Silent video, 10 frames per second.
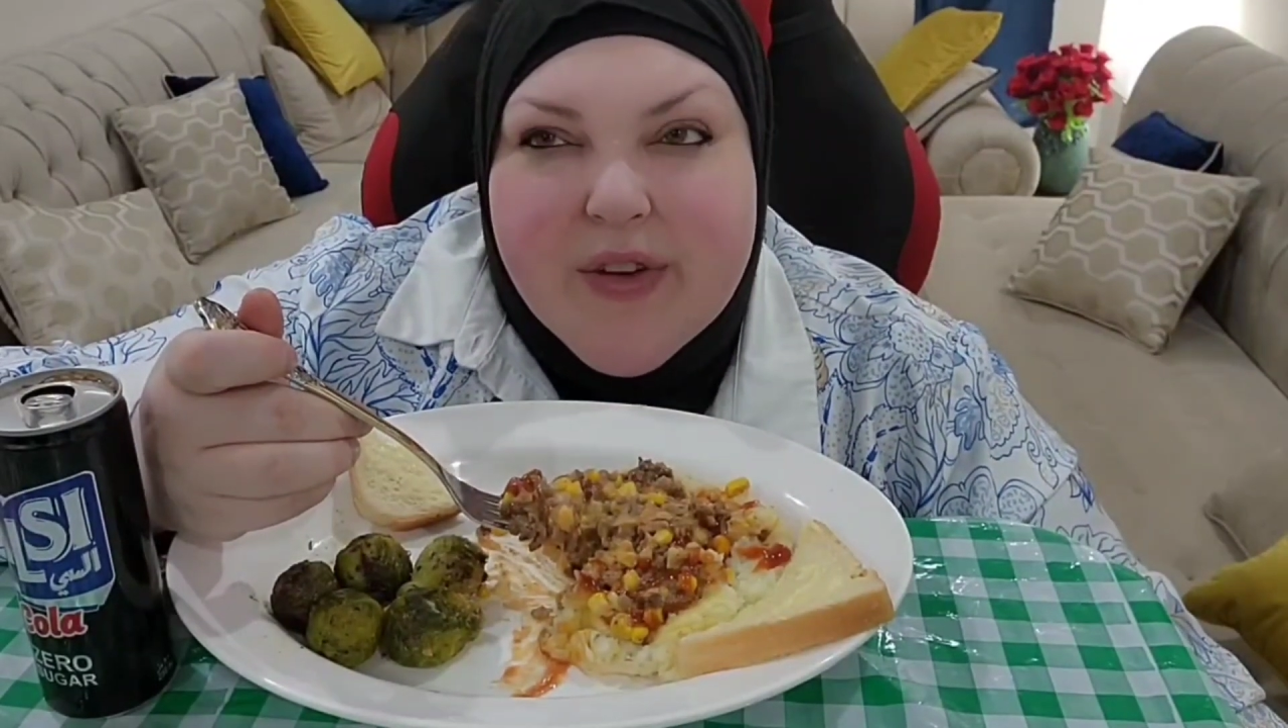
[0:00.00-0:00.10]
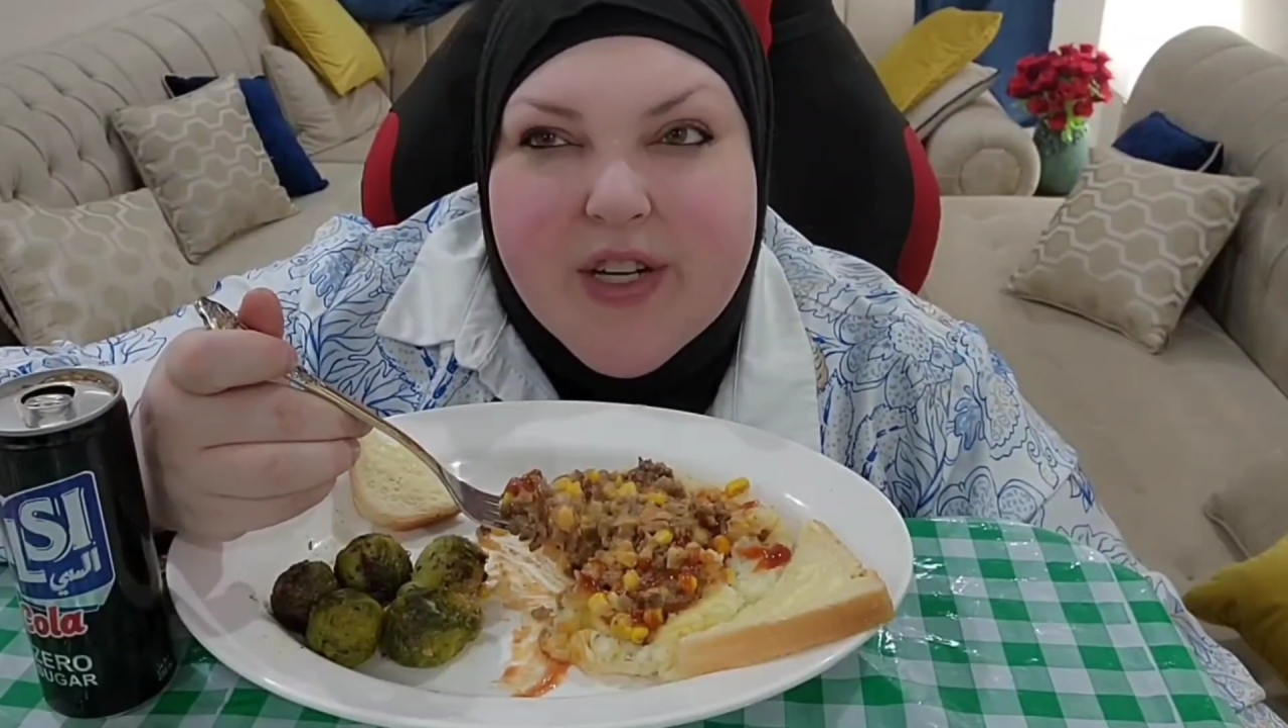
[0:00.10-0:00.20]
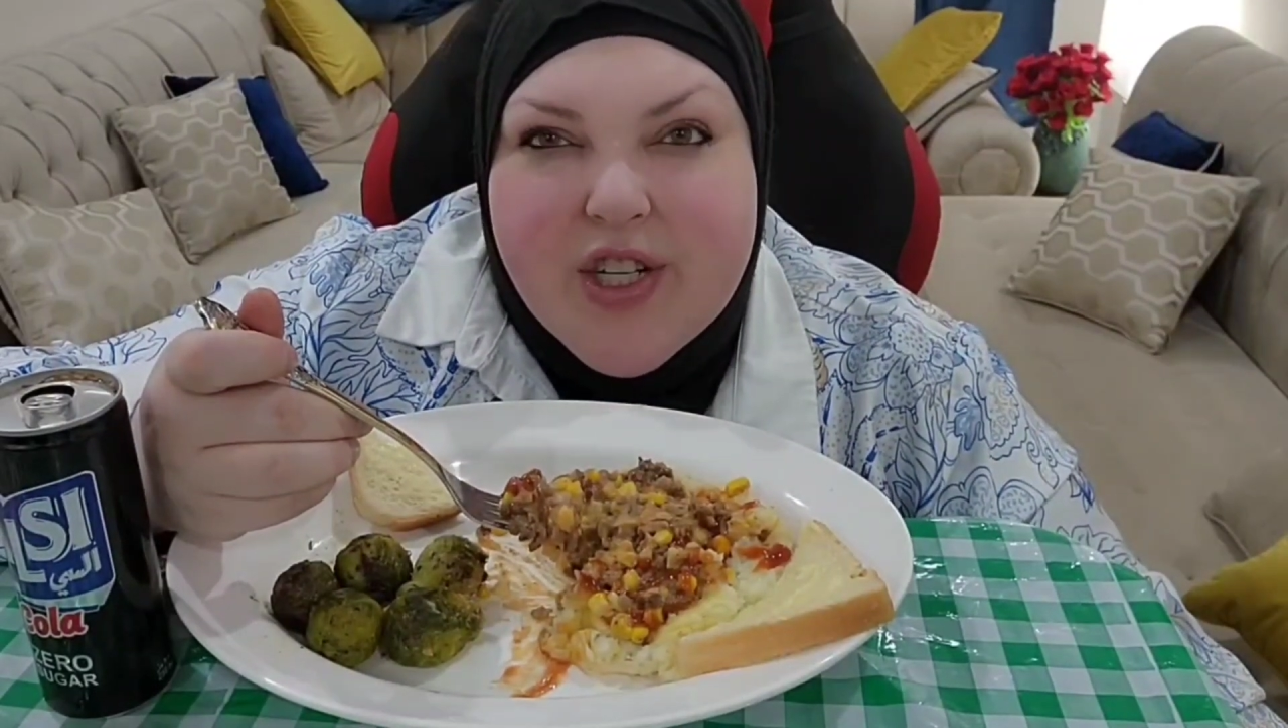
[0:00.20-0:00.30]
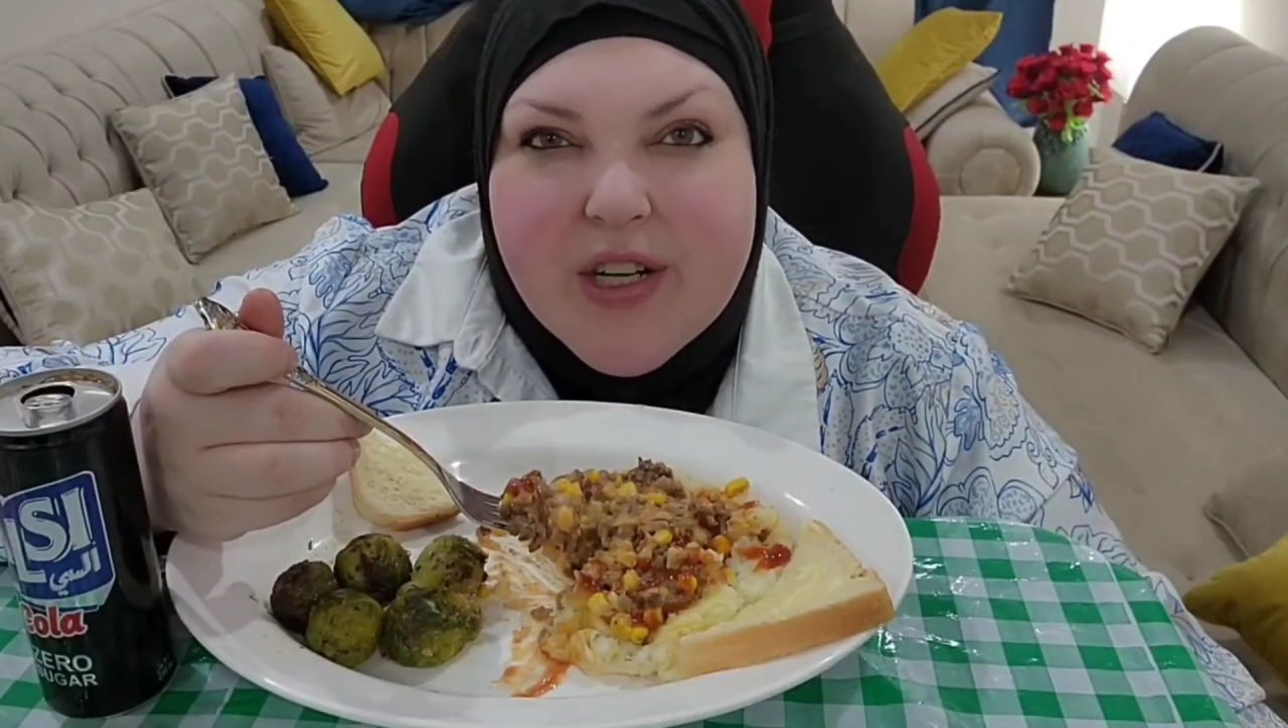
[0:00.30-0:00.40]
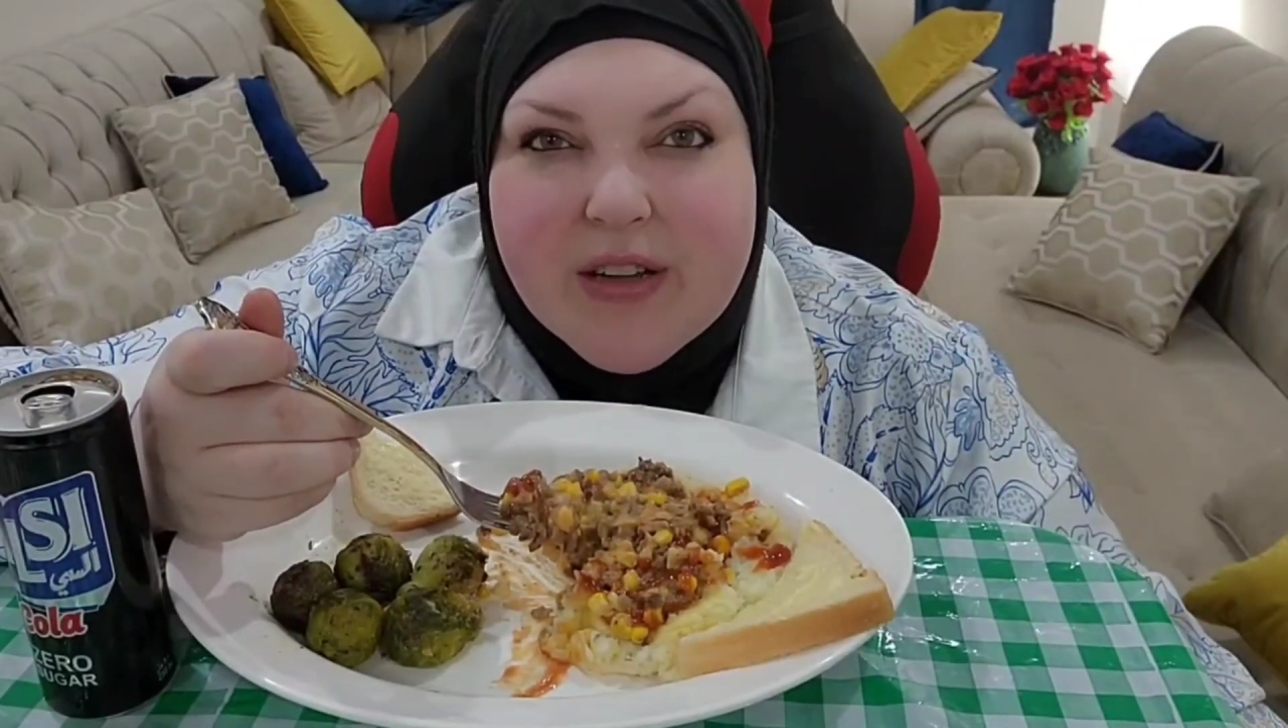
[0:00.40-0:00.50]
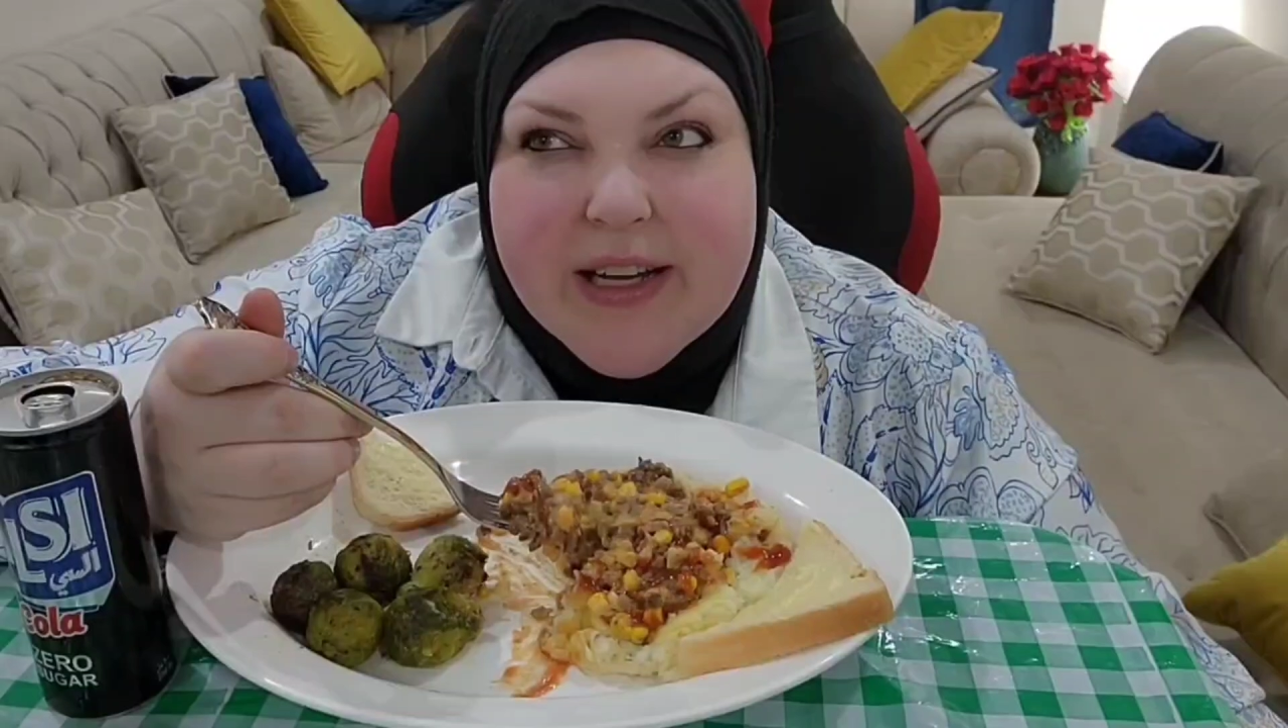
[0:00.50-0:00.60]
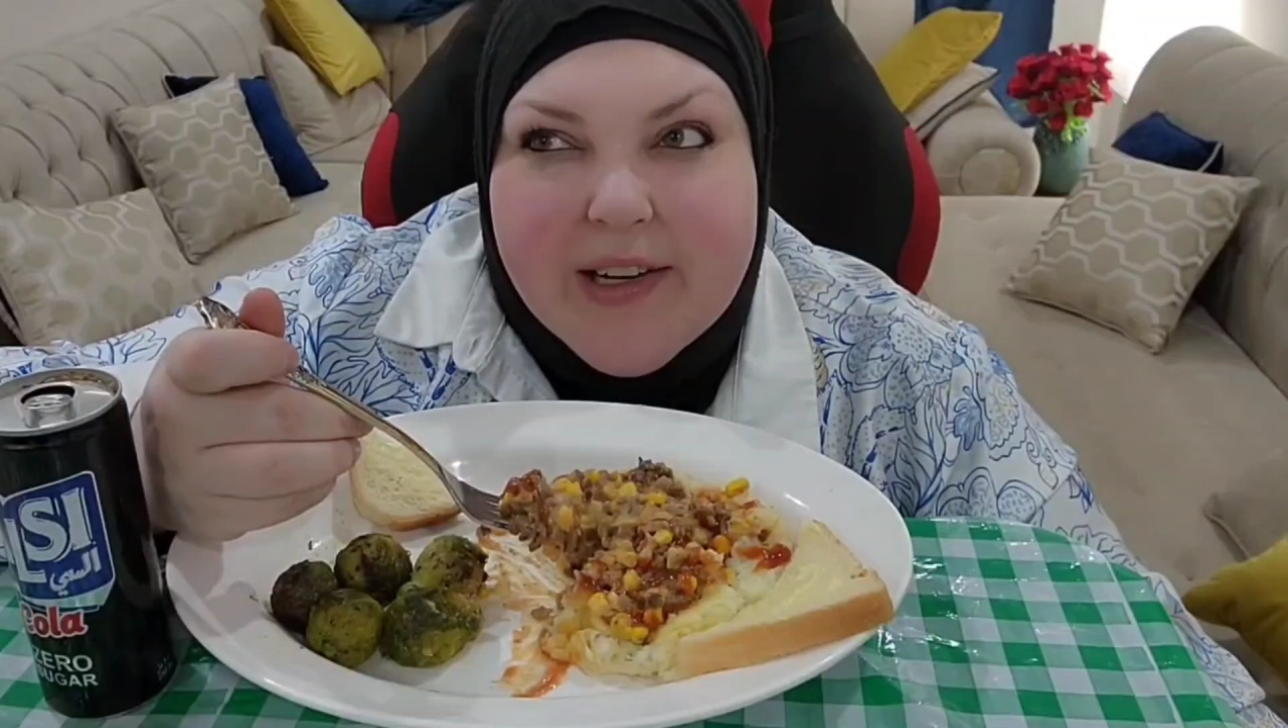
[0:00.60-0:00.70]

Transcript: finish it